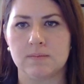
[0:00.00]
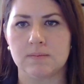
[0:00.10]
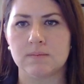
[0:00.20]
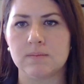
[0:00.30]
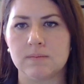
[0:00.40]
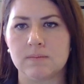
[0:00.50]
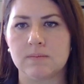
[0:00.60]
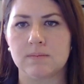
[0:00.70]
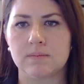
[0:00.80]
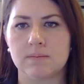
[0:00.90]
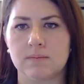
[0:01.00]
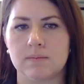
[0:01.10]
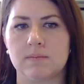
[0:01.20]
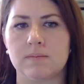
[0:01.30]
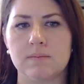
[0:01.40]

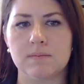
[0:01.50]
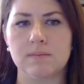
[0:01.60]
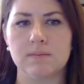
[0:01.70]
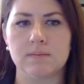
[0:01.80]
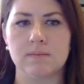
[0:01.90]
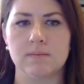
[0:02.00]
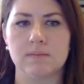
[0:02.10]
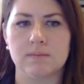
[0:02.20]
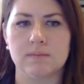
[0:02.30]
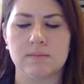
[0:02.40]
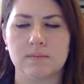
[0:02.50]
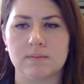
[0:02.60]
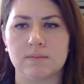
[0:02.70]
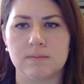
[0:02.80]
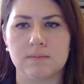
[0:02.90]

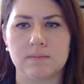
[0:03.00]
The person shown says nothing.